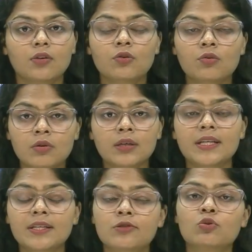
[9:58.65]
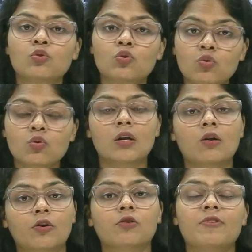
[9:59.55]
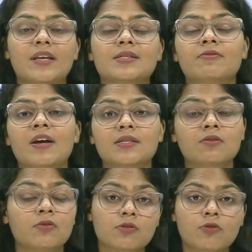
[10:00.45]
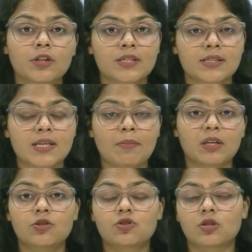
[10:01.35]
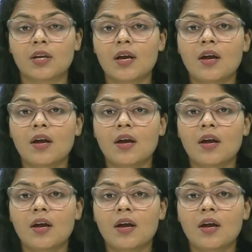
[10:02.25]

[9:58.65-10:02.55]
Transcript: You don't need to know a lot of fancy words for this examination.